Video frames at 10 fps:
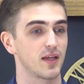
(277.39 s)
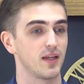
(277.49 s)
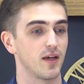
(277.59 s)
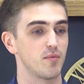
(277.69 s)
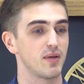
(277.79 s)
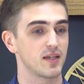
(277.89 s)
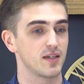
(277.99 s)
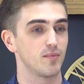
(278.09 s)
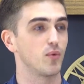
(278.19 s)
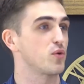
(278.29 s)

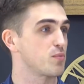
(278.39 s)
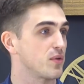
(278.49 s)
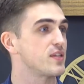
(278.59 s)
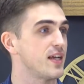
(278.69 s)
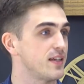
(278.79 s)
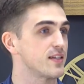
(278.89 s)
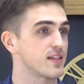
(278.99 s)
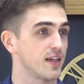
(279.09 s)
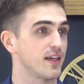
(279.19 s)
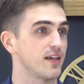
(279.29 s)
picked up more
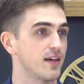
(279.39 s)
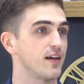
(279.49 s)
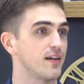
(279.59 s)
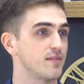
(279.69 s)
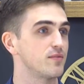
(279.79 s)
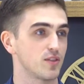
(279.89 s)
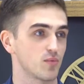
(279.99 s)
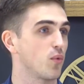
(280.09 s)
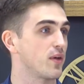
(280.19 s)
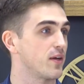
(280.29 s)
spontaneously,
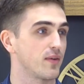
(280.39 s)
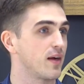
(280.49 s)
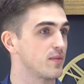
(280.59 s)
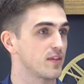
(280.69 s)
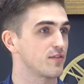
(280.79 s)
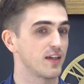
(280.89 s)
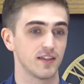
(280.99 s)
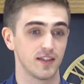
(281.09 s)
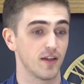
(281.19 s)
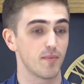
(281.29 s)
just walking around with a friend.